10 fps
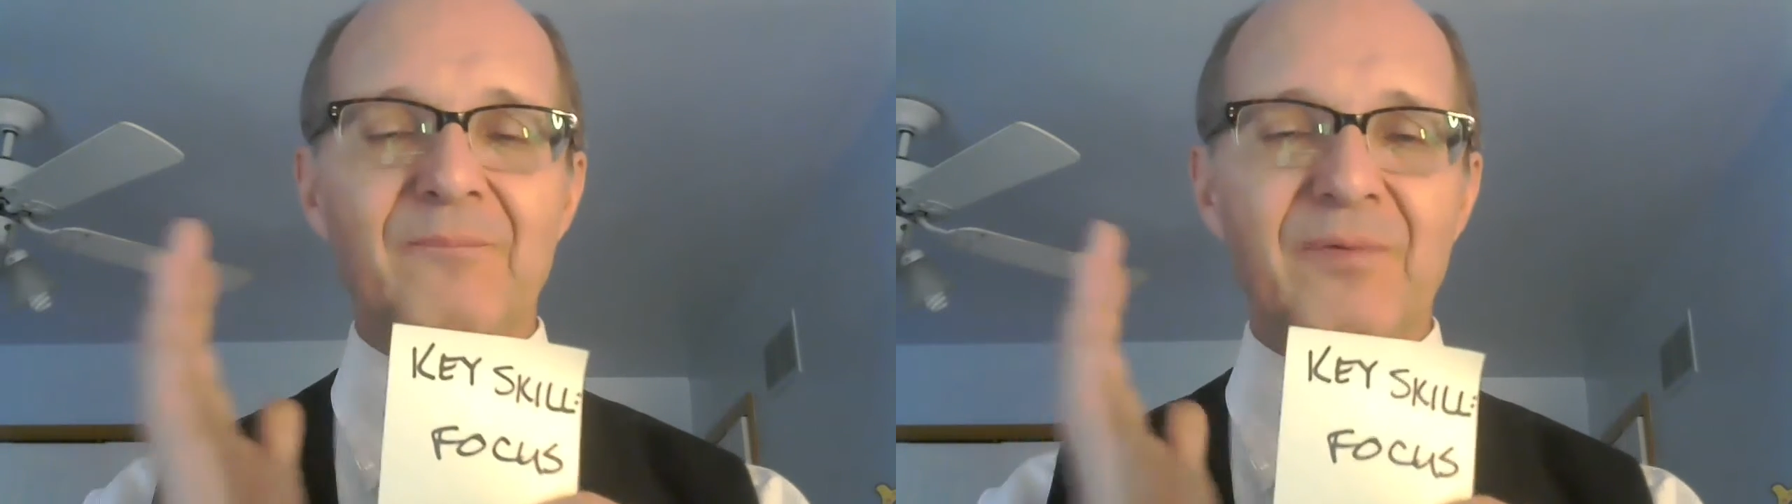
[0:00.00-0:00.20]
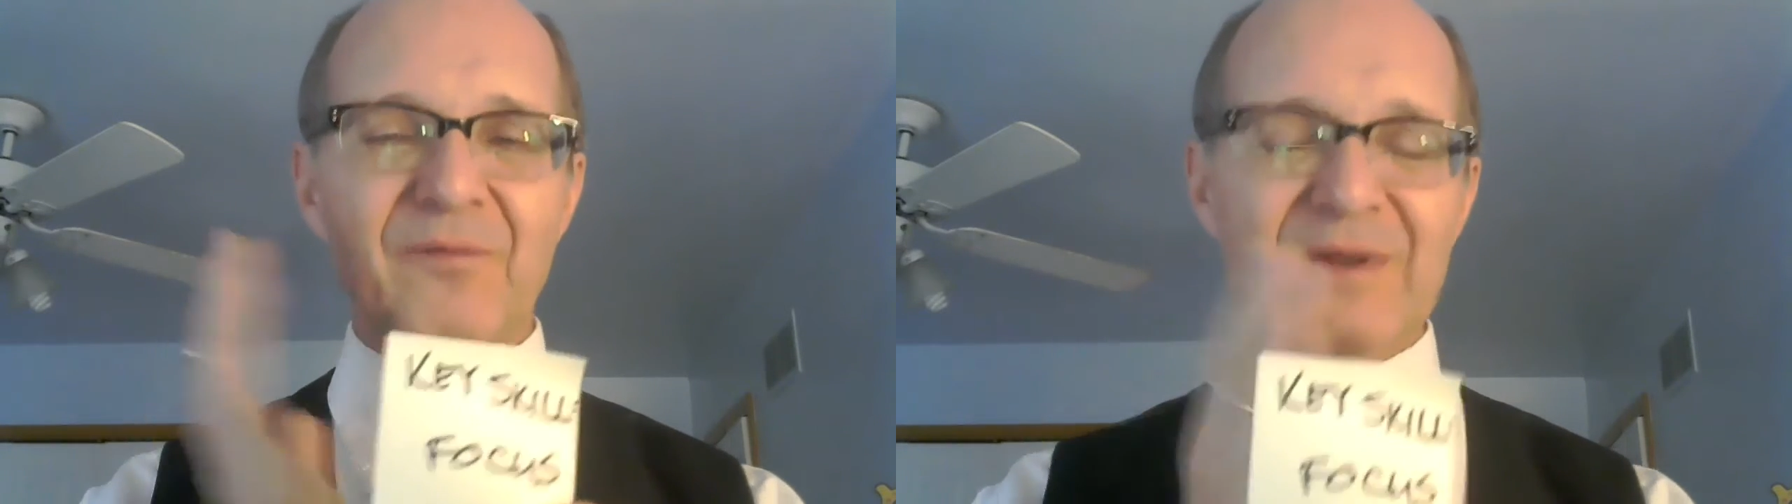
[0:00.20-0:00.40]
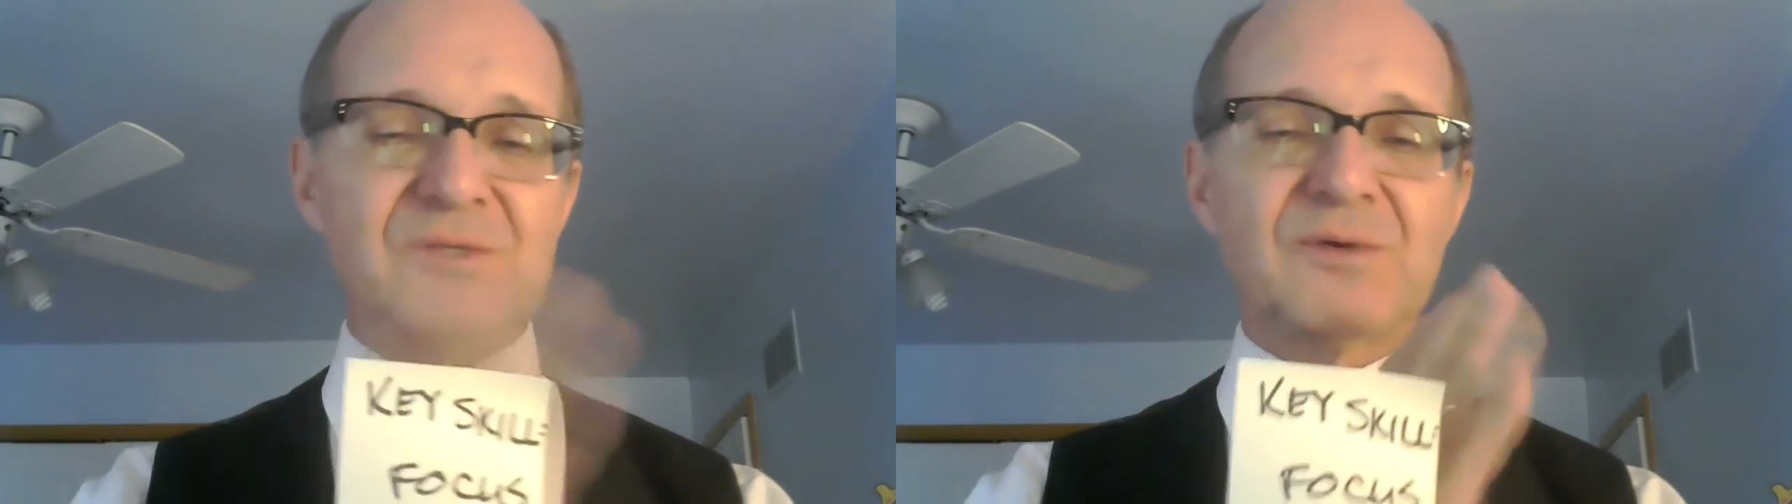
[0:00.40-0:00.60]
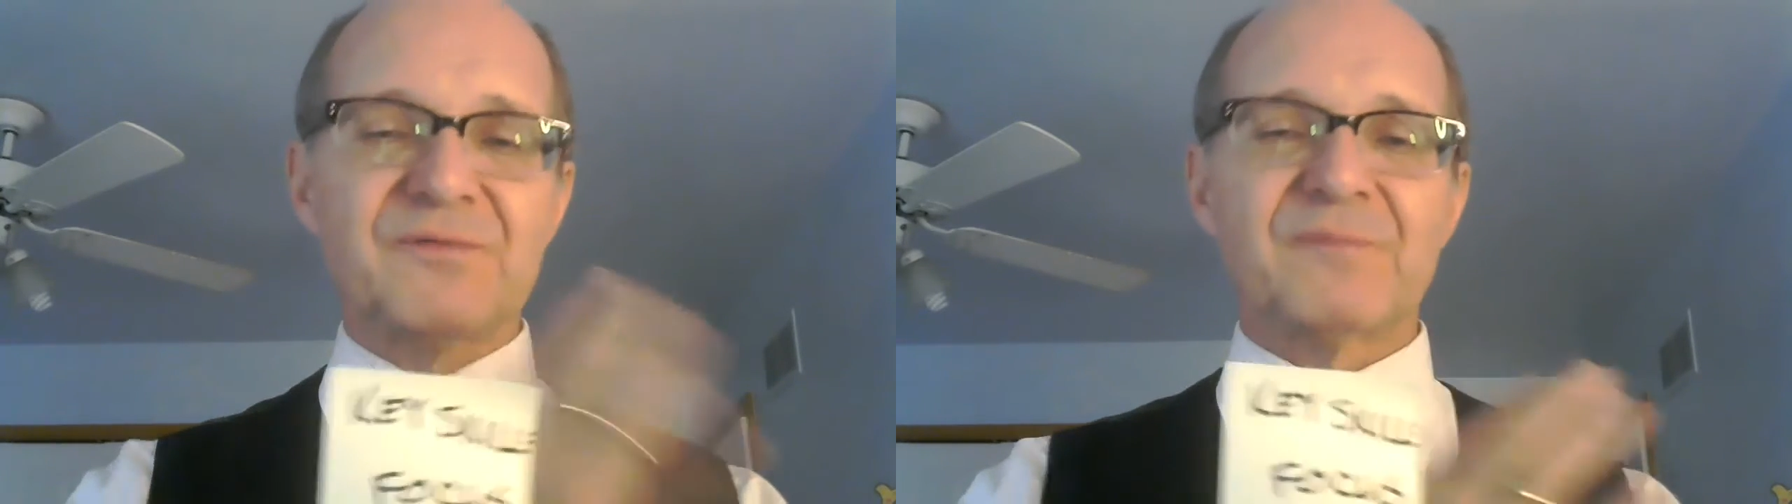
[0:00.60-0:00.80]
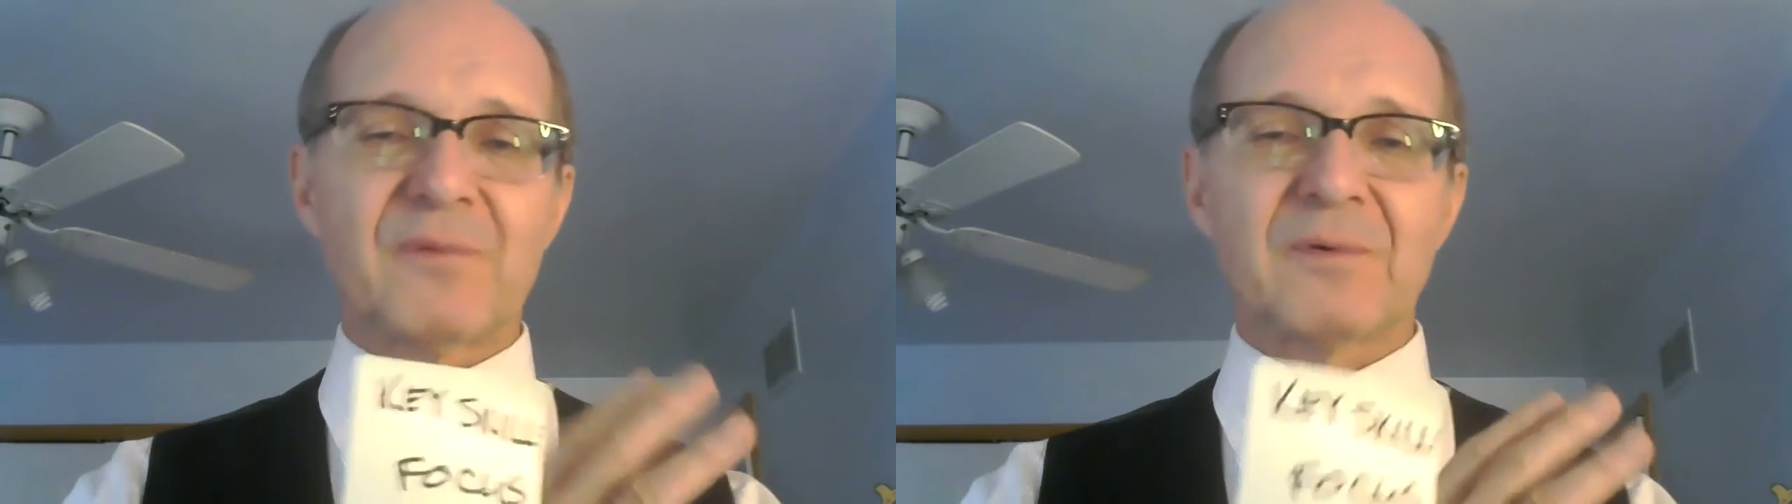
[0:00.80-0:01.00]
prevents you
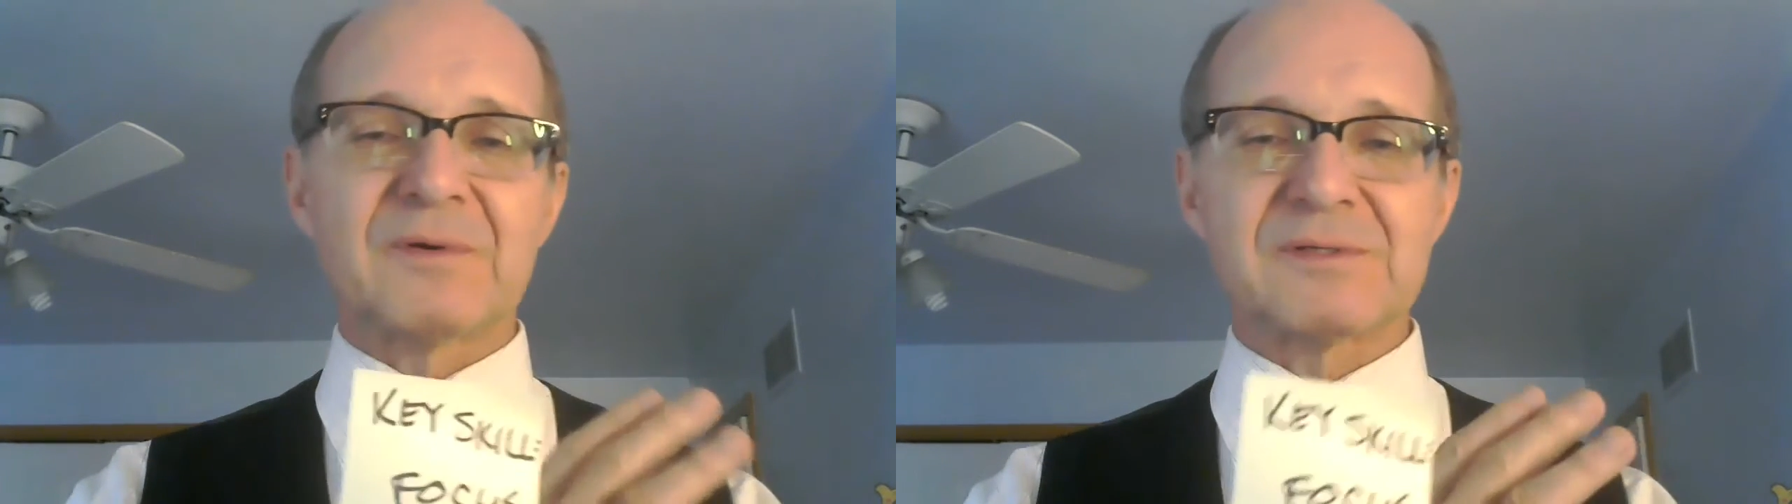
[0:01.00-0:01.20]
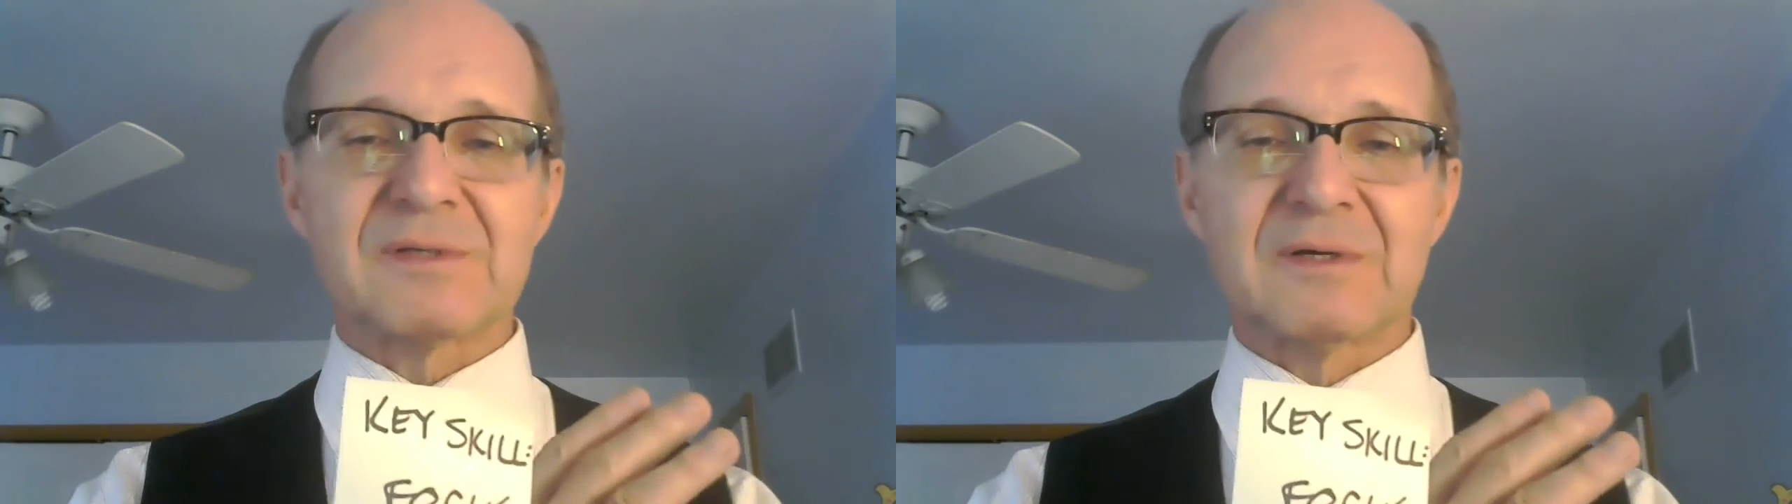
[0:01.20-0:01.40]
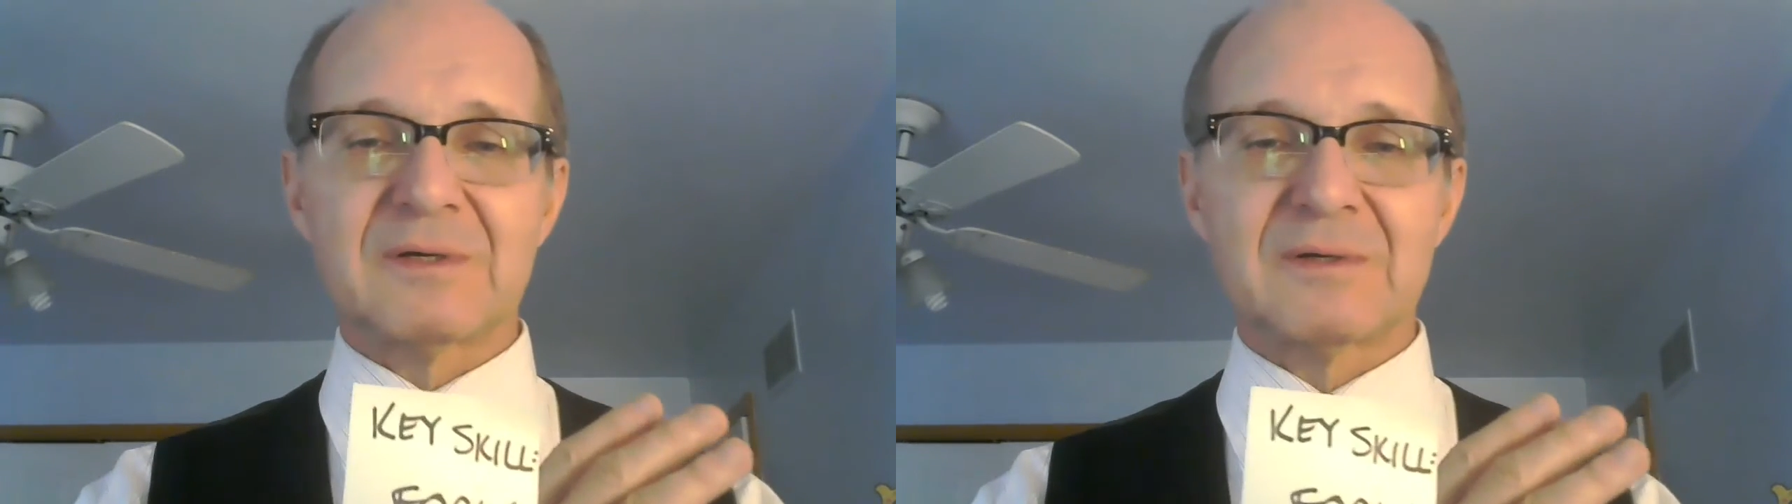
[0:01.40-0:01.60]
from focusing